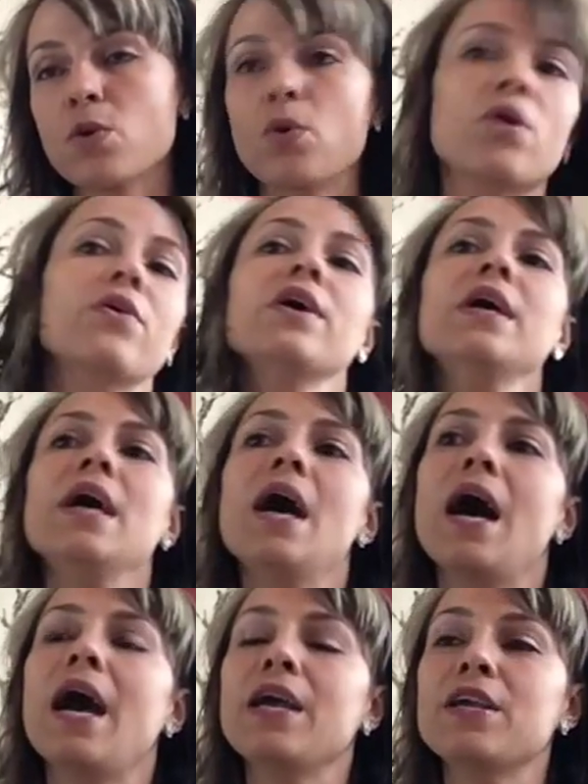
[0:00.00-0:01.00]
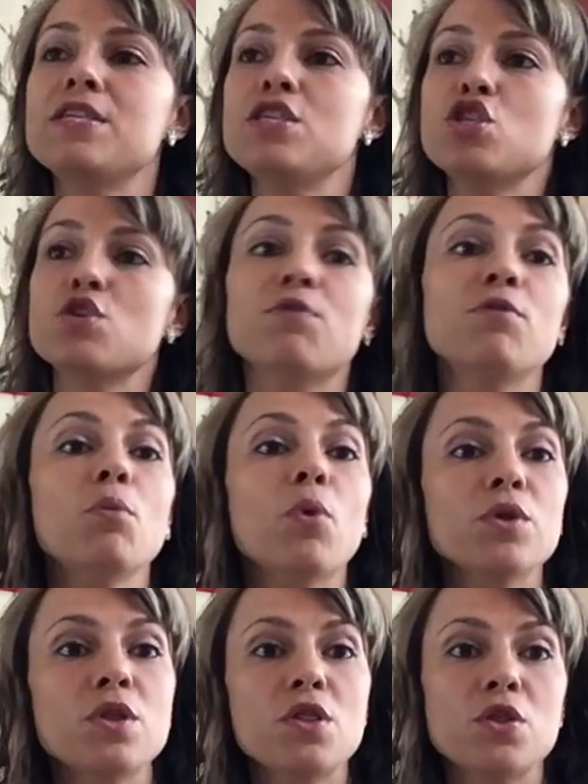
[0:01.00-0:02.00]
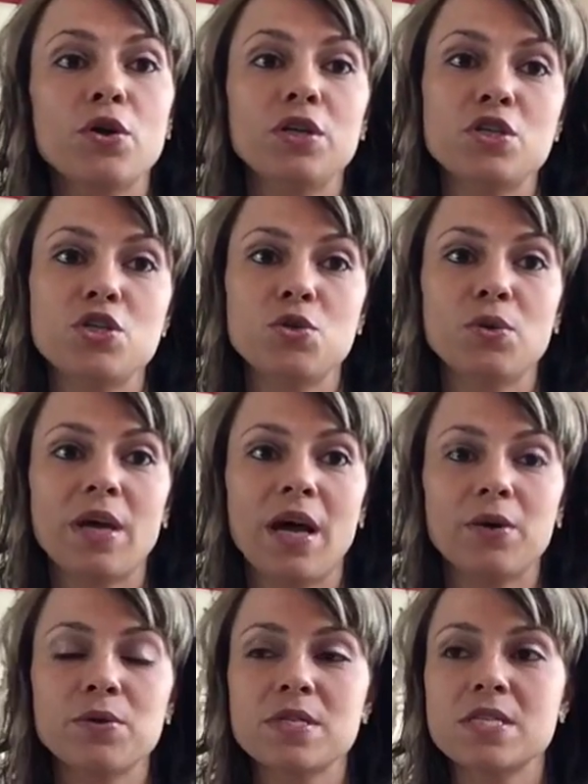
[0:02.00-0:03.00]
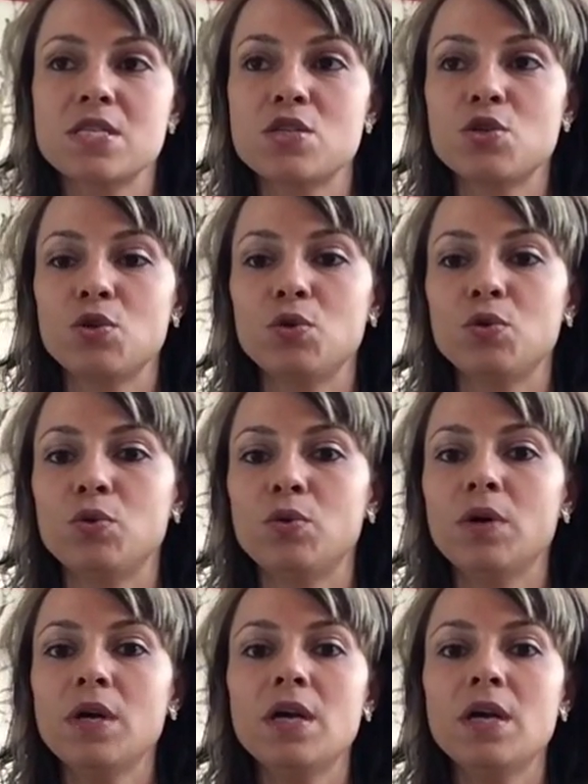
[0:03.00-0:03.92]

Or I could teach it for more than 32 counts to